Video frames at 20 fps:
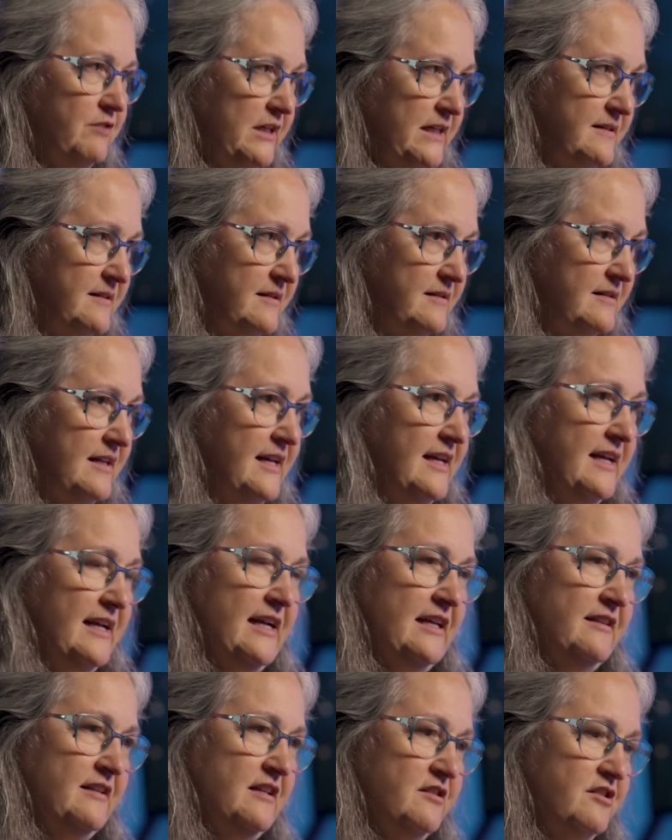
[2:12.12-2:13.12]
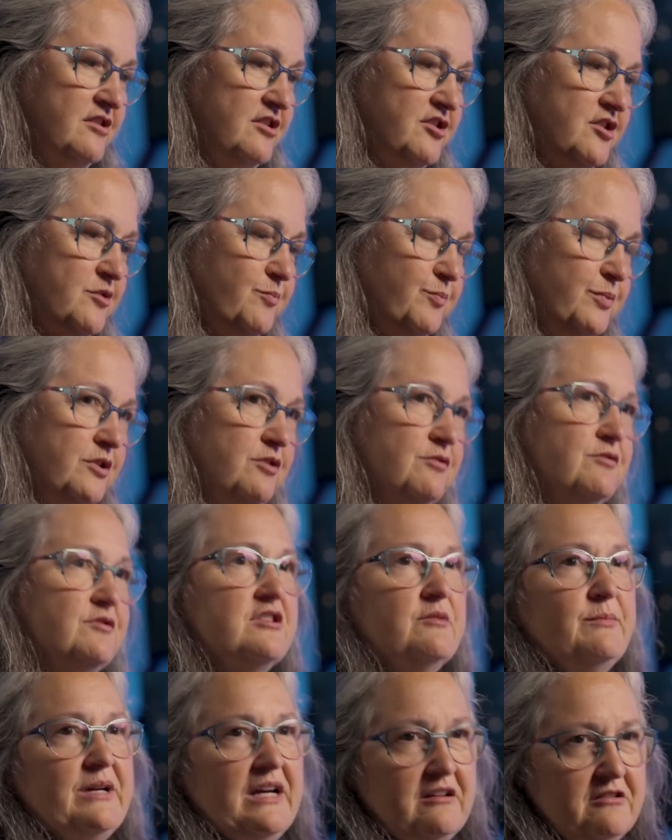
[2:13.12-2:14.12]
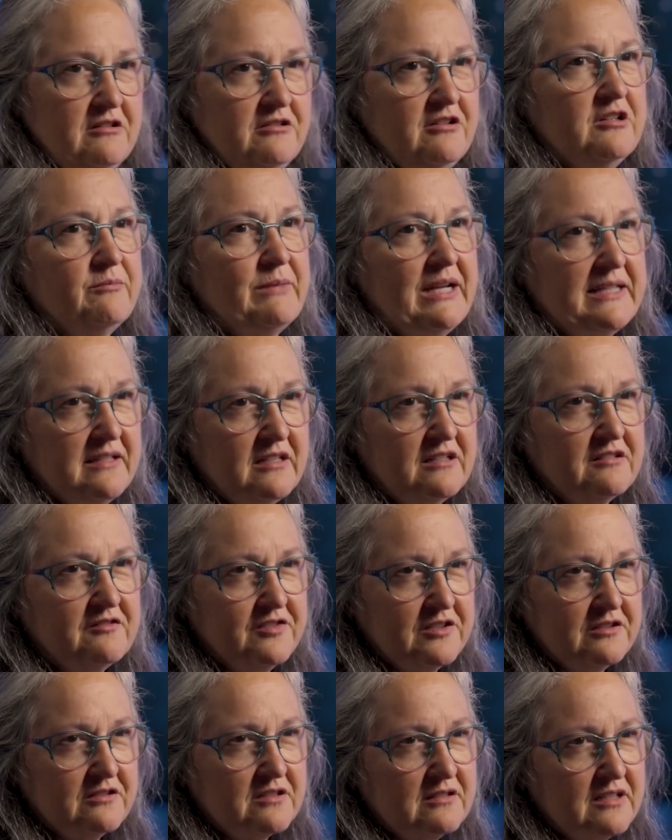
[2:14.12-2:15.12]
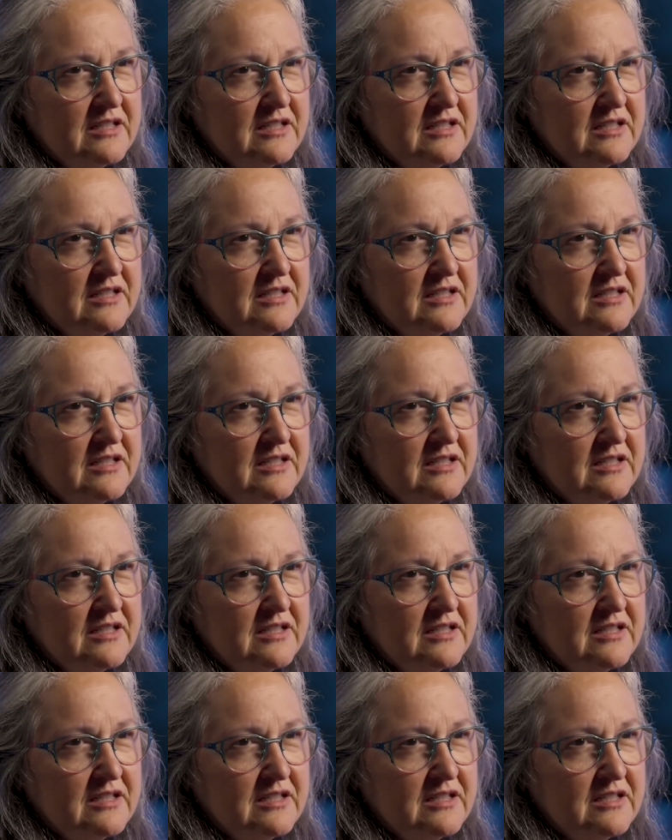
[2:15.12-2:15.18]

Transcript: rates and then spews them out along magnetic field